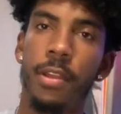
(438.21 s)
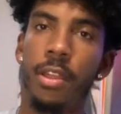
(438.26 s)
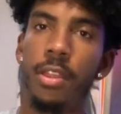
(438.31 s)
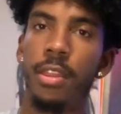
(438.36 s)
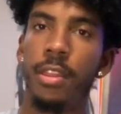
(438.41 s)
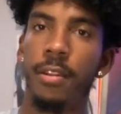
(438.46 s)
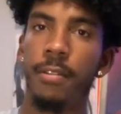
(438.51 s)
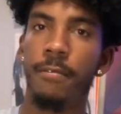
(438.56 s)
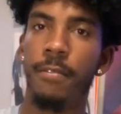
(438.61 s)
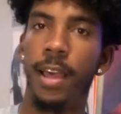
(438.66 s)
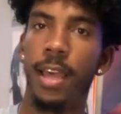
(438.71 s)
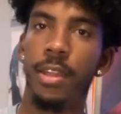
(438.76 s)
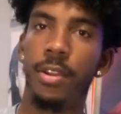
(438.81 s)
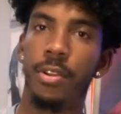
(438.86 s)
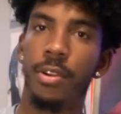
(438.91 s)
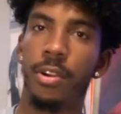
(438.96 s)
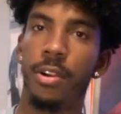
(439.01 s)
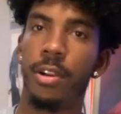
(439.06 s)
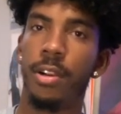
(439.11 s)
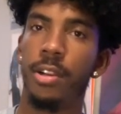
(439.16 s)
other than
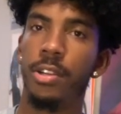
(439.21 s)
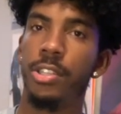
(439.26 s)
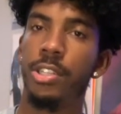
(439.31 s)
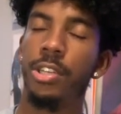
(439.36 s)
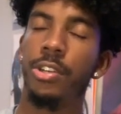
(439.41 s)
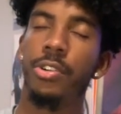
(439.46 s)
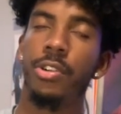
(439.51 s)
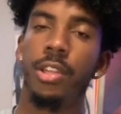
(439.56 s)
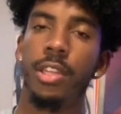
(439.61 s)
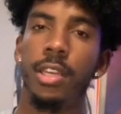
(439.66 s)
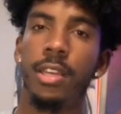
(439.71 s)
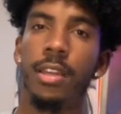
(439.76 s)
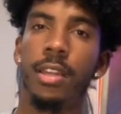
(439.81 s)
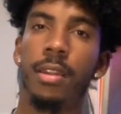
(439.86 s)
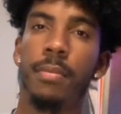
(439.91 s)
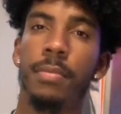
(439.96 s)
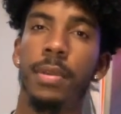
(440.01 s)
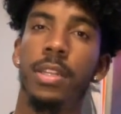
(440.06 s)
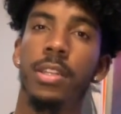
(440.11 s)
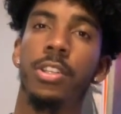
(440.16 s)
vinyl are generally
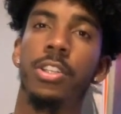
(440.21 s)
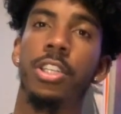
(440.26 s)
gonna be